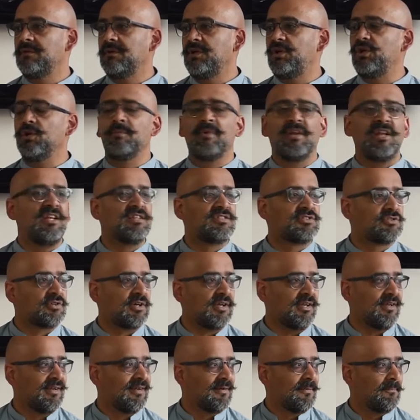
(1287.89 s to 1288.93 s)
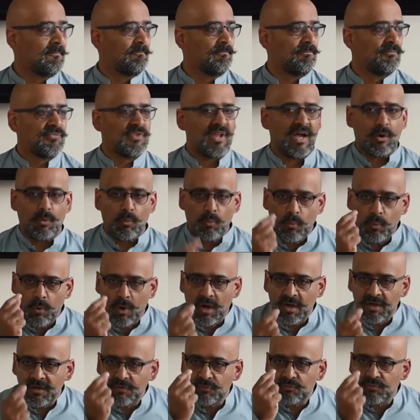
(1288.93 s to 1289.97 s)
human history. That
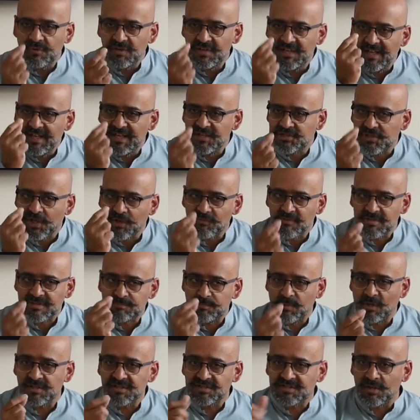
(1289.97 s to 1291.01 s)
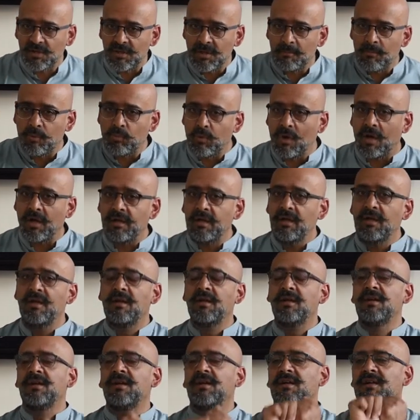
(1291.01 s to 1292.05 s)
one knee-jerk response. So number one,
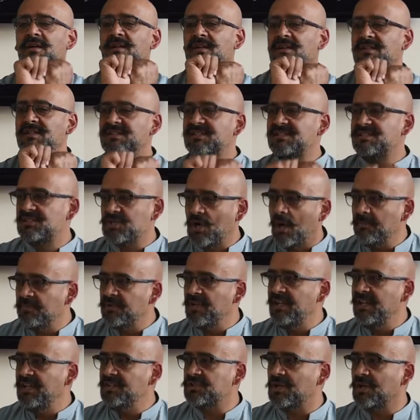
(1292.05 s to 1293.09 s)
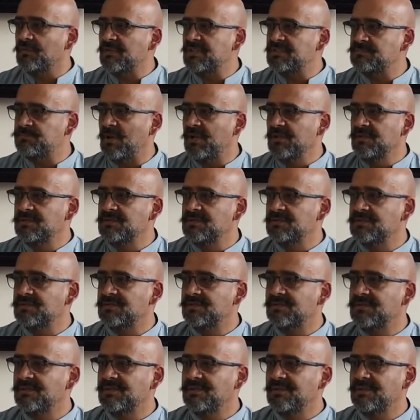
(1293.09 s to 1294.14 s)
stop the knee-jerk response.
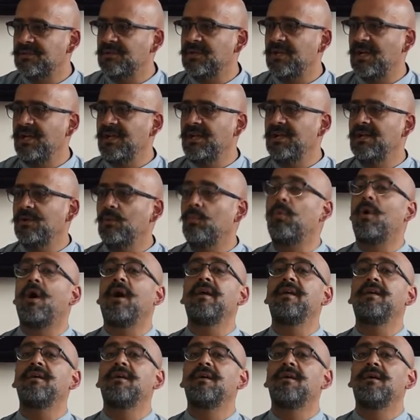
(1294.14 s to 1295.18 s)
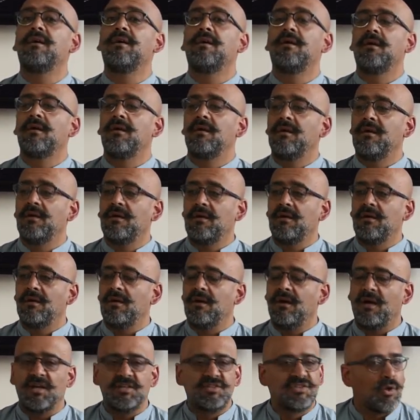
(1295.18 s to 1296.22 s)
Okay, why?
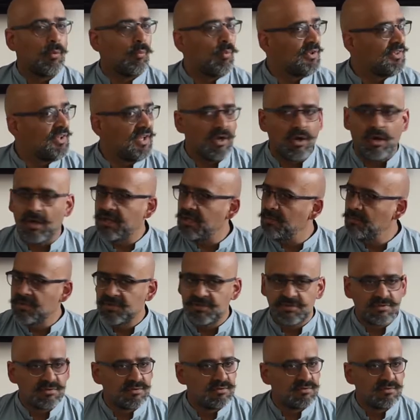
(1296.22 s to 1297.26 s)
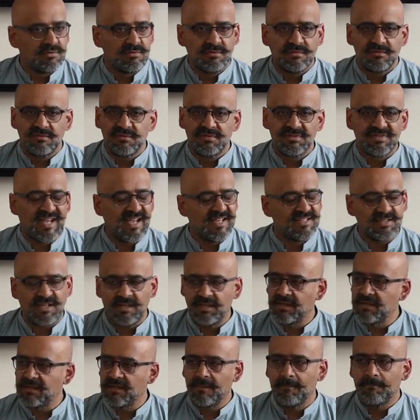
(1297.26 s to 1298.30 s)
I don't want the argument. It's a
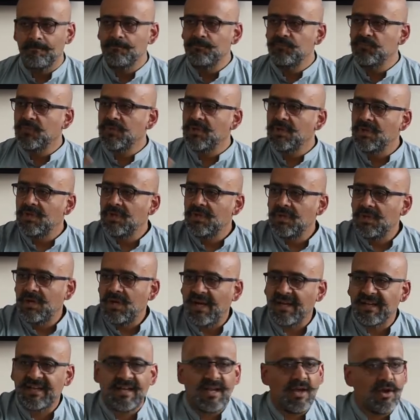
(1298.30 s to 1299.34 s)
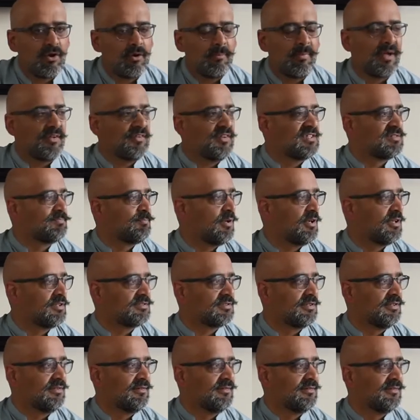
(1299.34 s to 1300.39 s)
headache. I care about this
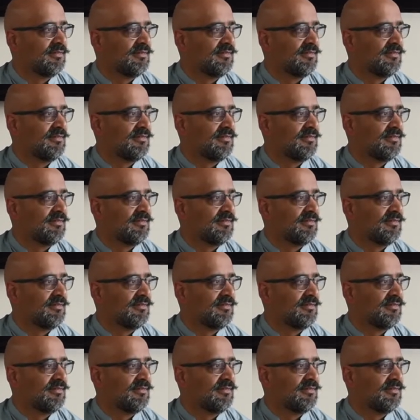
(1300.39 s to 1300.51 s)
person.